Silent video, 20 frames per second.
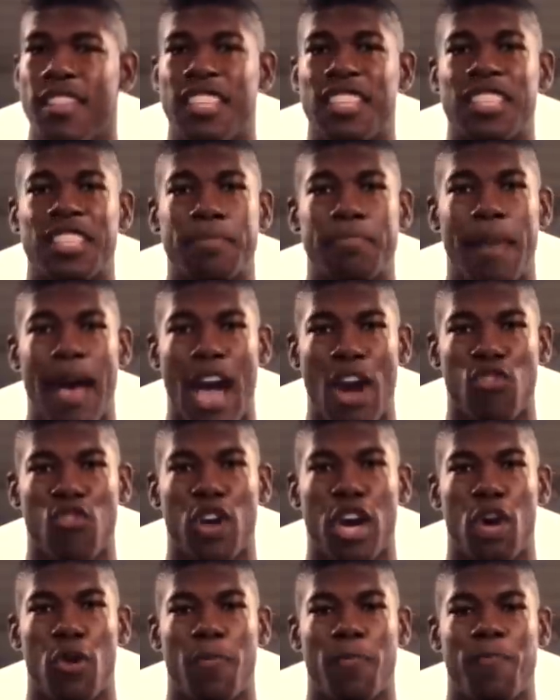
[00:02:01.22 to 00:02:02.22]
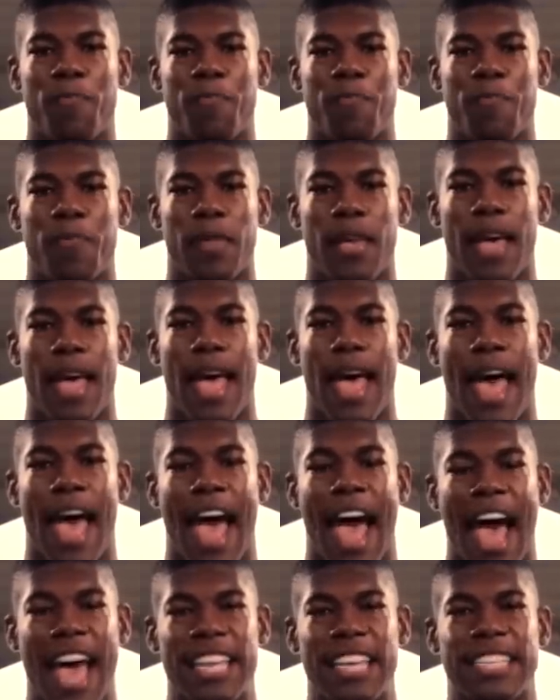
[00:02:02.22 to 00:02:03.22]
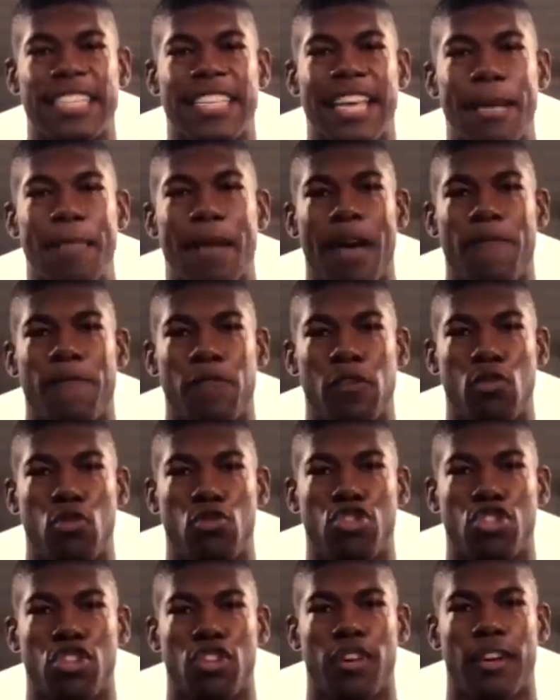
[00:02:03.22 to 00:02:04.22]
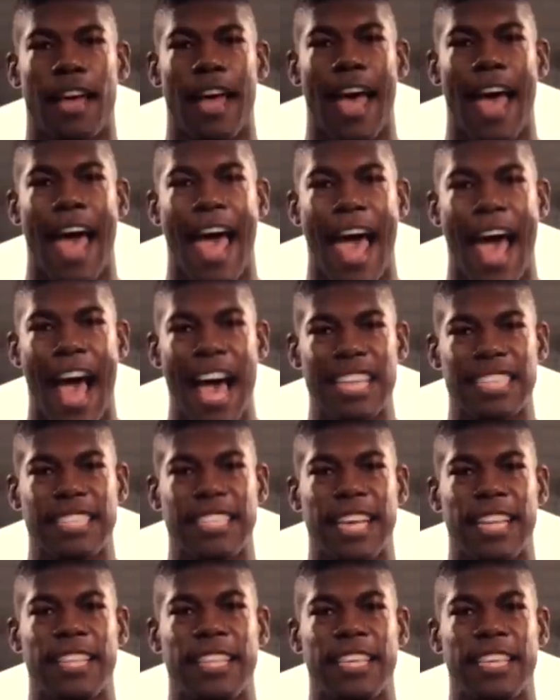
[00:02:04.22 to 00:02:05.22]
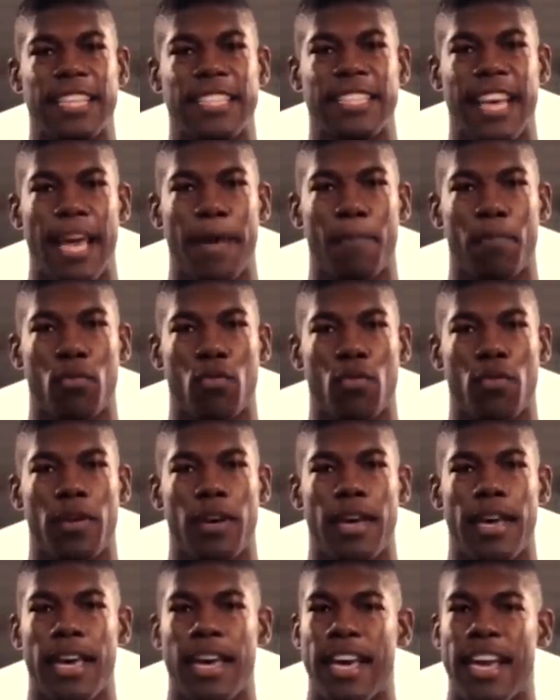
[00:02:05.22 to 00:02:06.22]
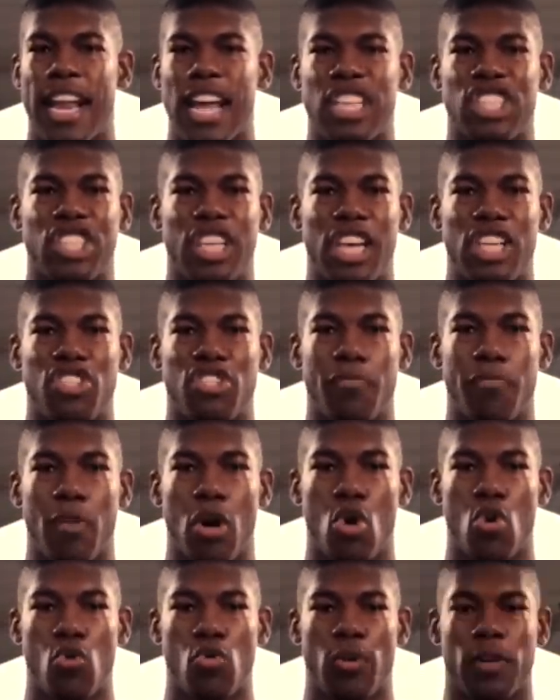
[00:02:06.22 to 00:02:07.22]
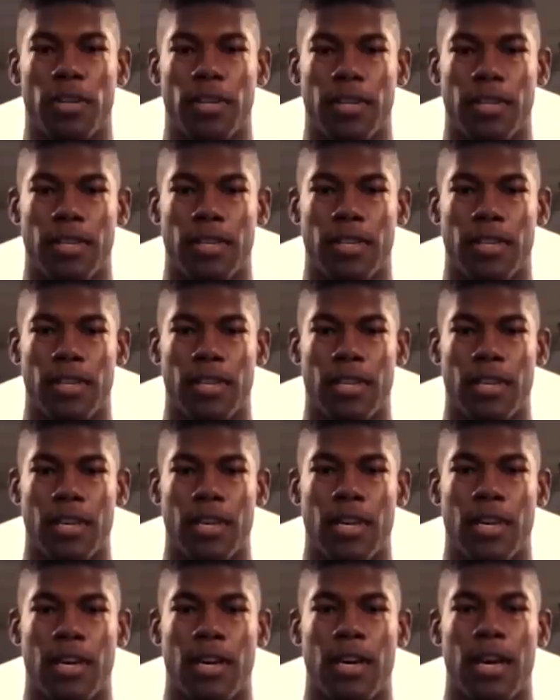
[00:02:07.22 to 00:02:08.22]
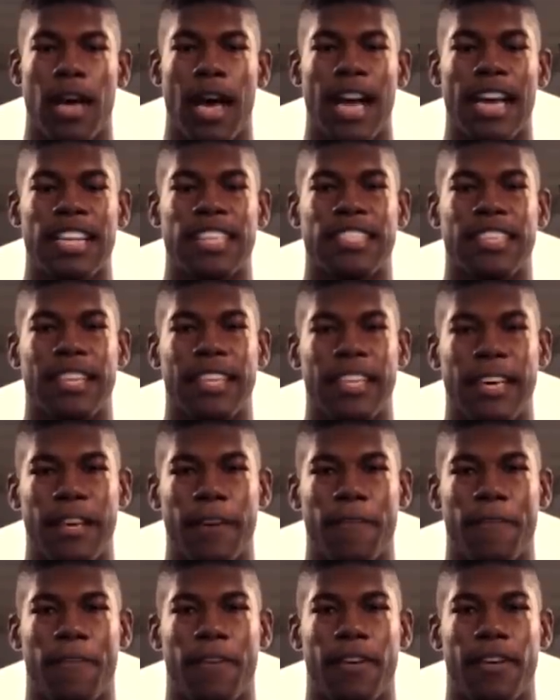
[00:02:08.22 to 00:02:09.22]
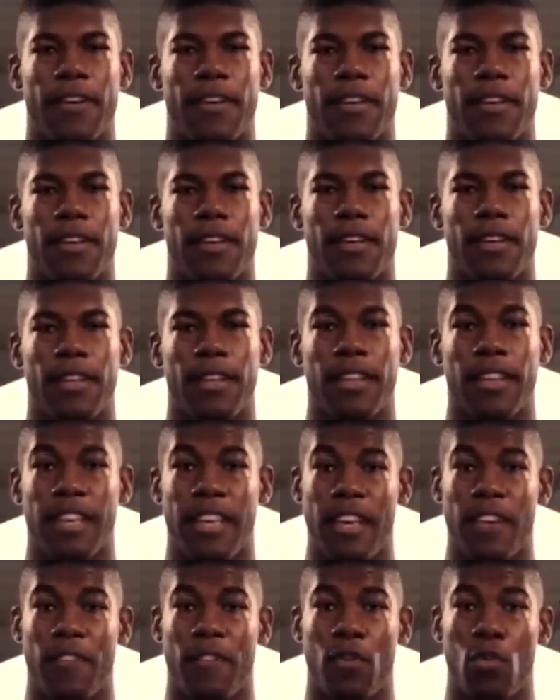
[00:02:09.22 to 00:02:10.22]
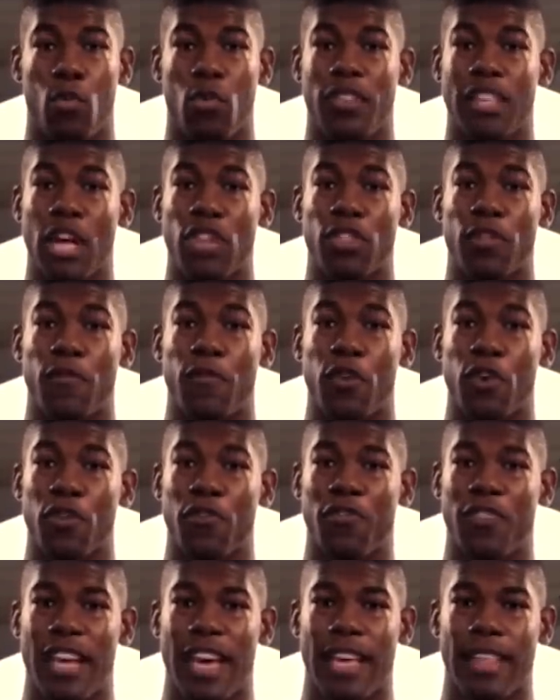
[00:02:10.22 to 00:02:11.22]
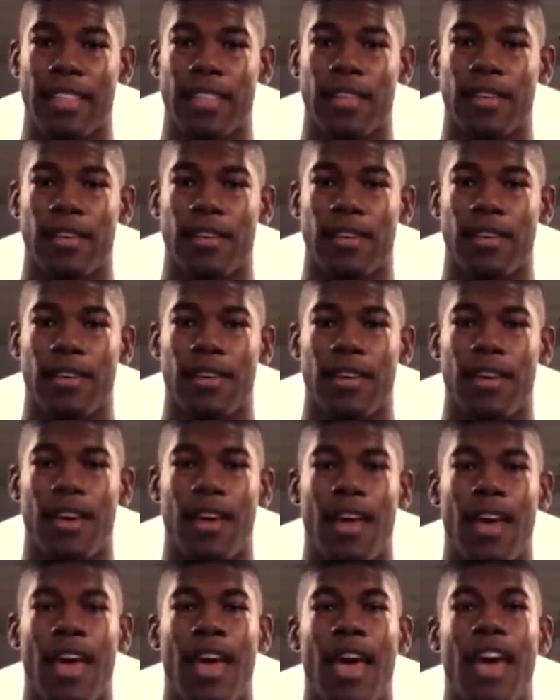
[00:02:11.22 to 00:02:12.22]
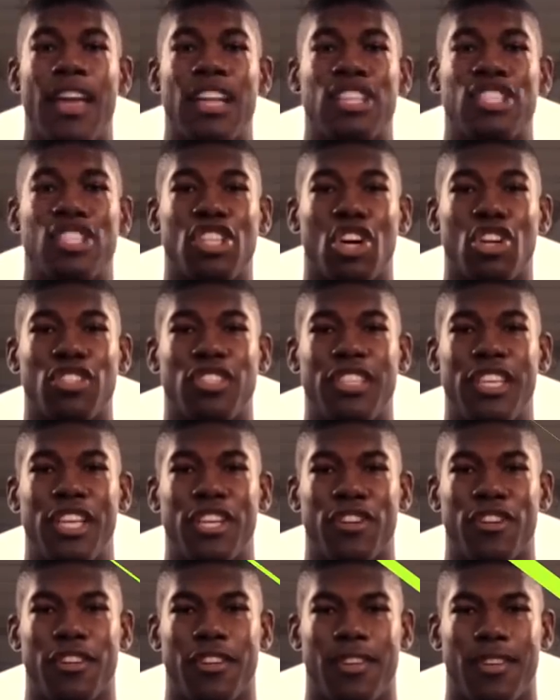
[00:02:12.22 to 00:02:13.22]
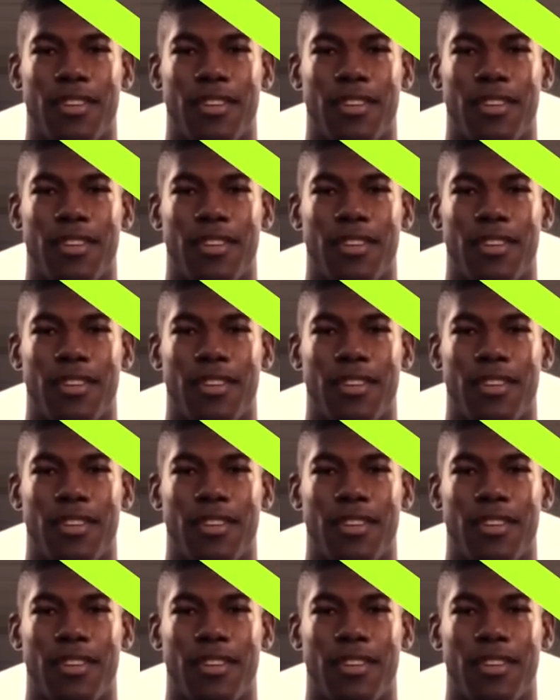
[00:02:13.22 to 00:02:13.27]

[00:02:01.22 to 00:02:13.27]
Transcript: this is my realm. I dictate my future, I set the example, and I change the mold. I get to live, live without the fear of death. And it starts here.